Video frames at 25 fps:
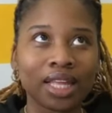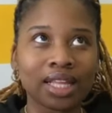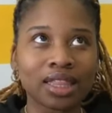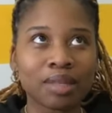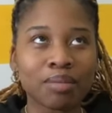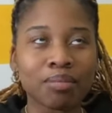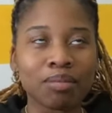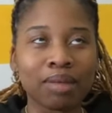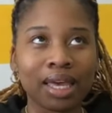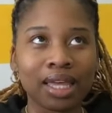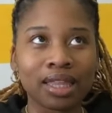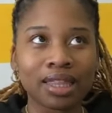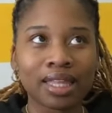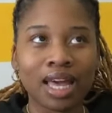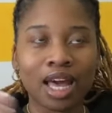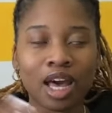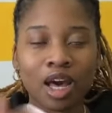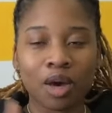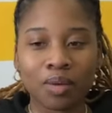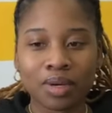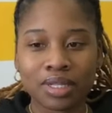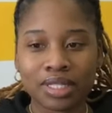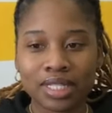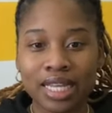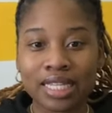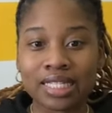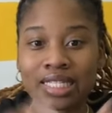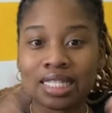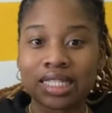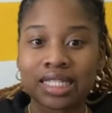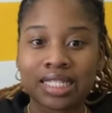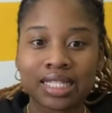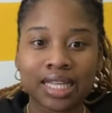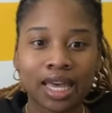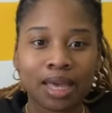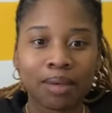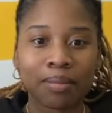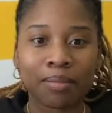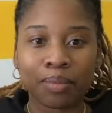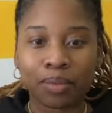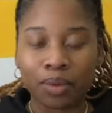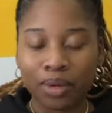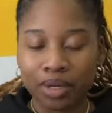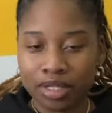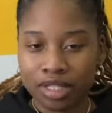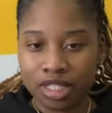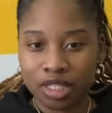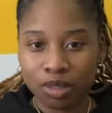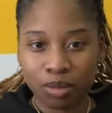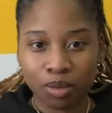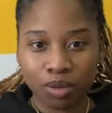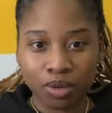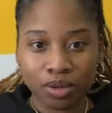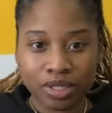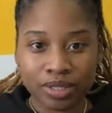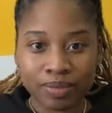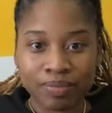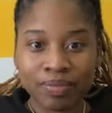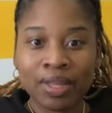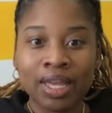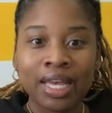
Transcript: main thing I always say is the same principles.